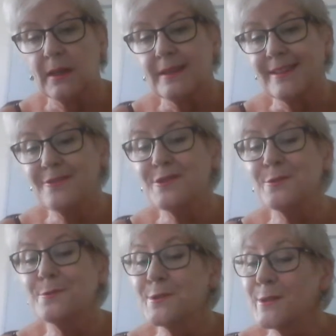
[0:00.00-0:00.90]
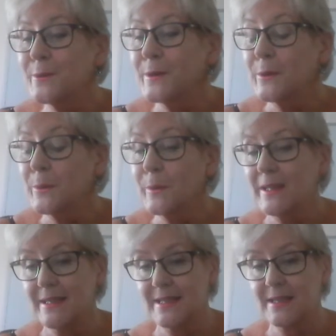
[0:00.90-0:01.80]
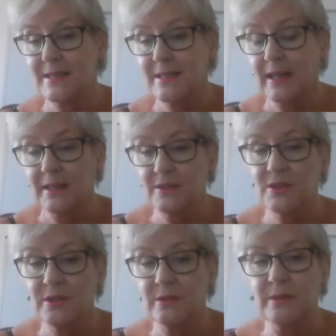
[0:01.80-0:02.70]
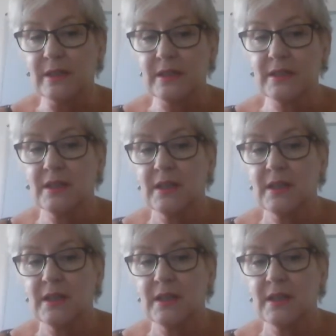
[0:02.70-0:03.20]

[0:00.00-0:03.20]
There is also a quiz attached to it,